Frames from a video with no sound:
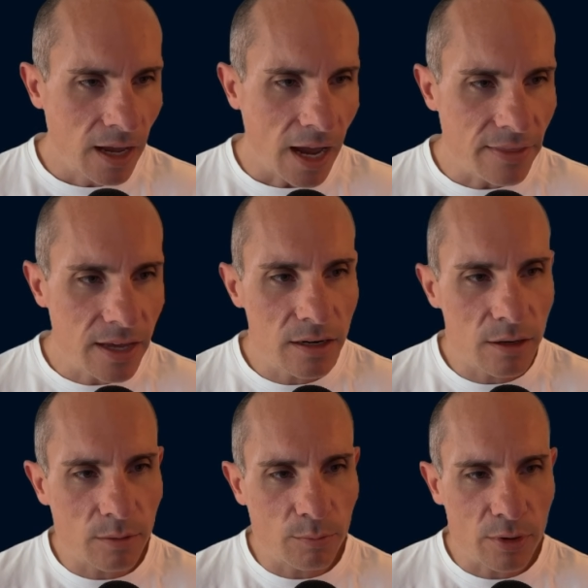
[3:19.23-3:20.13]
And then
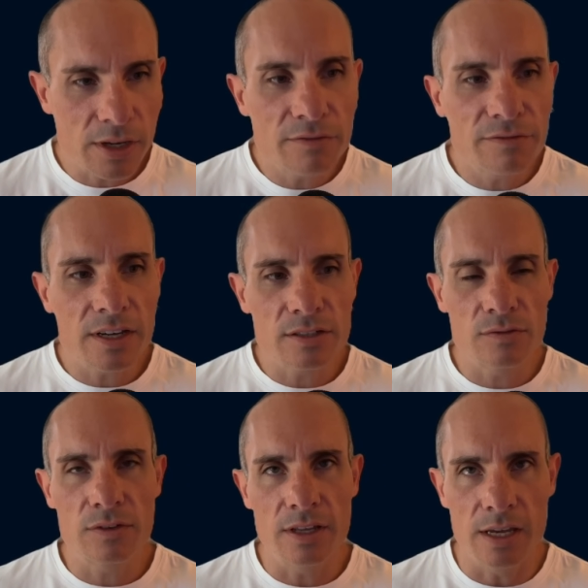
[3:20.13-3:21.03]
prefix
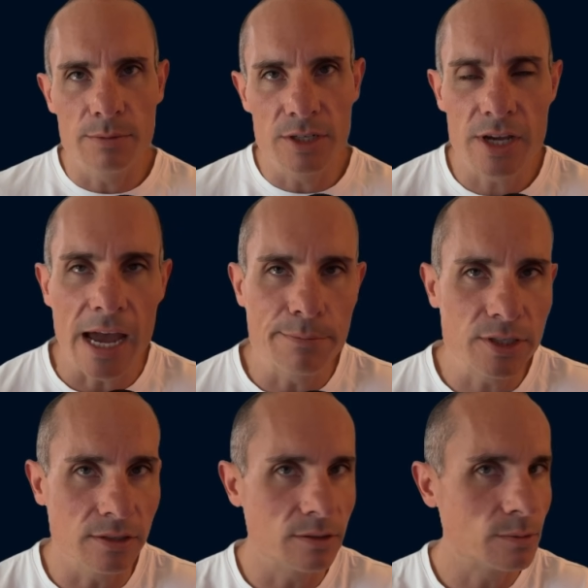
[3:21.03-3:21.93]
for the image
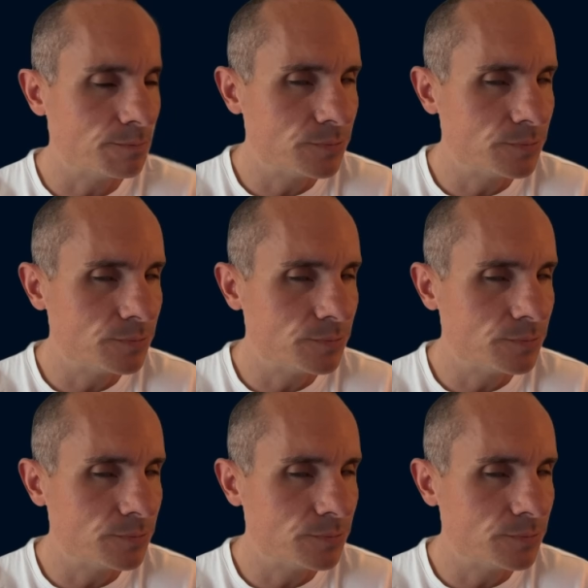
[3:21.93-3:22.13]
captions.